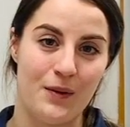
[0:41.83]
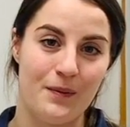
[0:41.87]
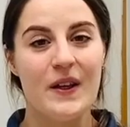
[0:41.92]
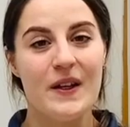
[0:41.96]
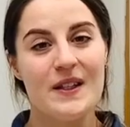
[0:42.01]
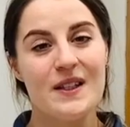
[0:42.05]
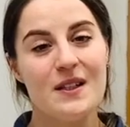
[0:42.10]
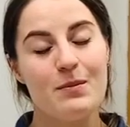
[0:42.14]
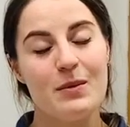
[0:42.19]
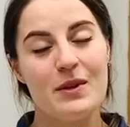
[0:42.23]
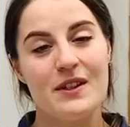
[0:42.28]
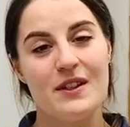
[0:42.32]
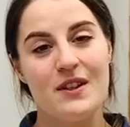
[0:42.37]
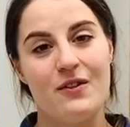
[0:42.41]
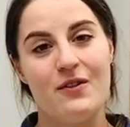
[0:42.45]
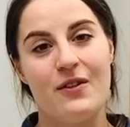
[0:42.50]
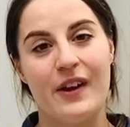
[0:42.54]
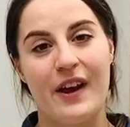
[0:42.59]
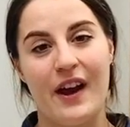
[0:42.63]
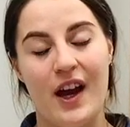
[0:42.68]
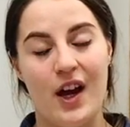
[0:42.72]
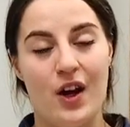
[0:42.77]
These
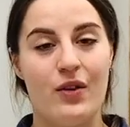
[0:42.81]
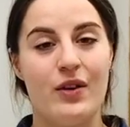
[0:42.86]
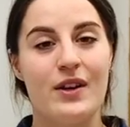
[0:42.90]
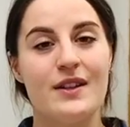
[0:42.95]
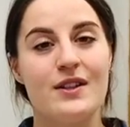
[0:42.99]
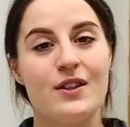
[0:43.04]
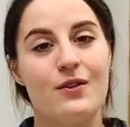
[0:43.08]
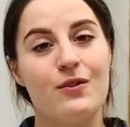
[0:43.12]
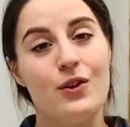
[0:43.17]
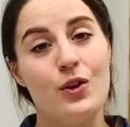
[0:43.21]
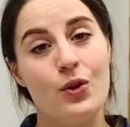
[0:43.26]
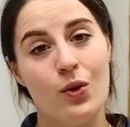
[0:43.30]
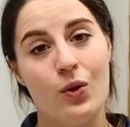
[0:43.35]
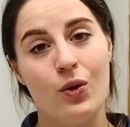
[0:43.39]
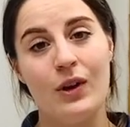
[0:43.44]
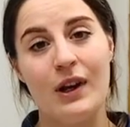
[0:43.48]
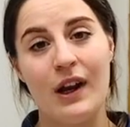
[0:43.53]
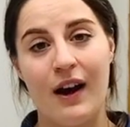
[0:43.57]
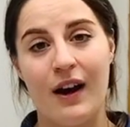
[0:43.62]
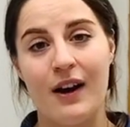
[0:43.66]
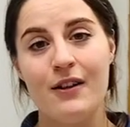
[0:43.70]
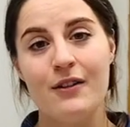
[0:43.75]
specific areas of your
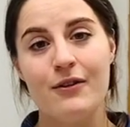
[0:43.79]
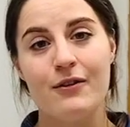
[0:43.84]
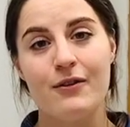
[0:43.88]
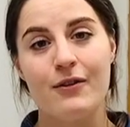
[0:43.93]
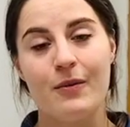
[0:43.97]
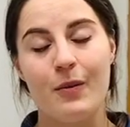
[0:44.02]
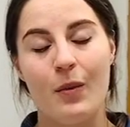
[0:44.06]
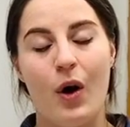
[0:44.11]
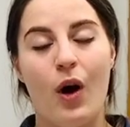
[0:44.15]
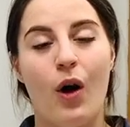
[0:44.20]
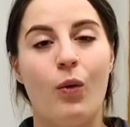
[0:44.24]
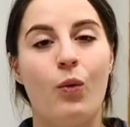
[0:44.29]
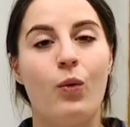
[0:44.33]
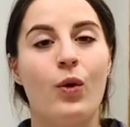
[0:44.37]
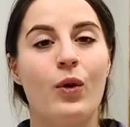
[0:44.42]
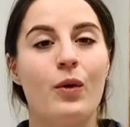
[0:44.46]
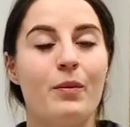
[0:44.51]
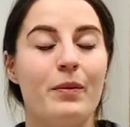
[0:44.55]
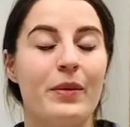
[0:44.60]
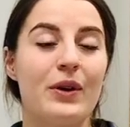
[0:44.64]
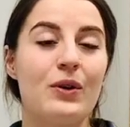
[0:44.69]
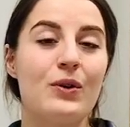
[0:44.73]
life are
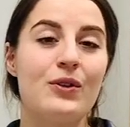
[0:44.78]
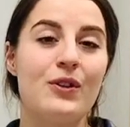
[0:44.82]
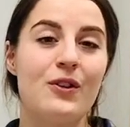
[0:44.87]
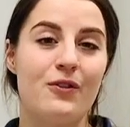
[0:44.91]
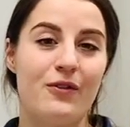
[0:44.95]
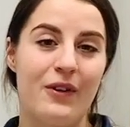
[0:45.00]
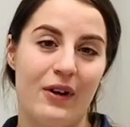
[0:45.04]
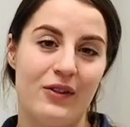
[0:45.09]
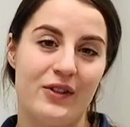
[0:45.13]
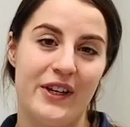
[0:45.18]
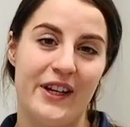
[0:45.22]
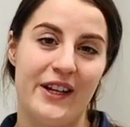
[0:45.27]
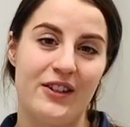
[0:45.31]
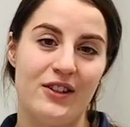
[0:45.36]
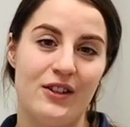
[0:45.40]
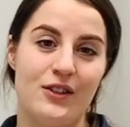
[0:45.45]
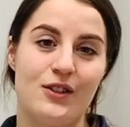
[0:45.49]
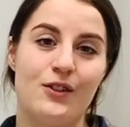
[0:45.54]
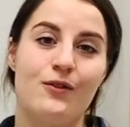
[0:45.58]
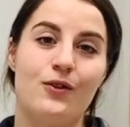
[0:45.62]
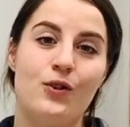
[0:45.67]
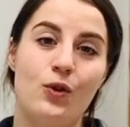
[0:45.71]
what build the
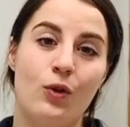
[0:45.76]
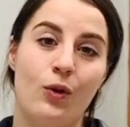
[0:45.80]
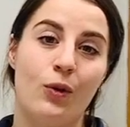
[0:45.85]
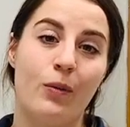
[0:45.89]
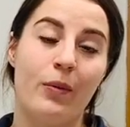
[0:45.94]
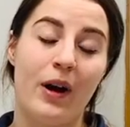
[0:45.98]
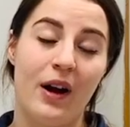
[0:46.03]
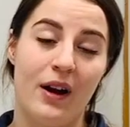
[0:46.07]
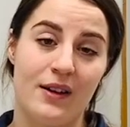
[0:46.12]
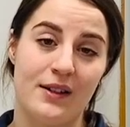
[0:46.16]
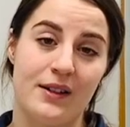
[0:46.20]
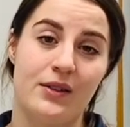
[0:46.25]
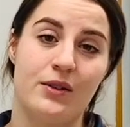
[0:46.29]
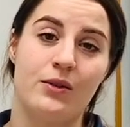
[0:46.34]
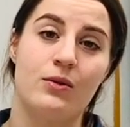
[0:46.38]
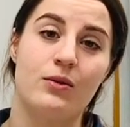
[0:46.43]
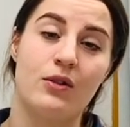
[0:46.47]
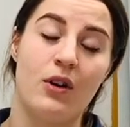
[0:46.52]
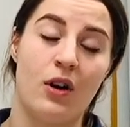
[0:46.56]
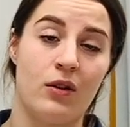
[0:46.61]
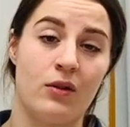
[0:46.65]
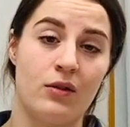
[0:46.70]
foundations of your personal
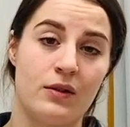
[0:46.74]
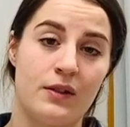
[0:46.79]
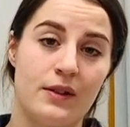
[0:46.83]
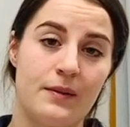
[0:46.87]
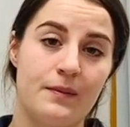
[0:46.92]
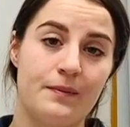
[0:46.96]
goals.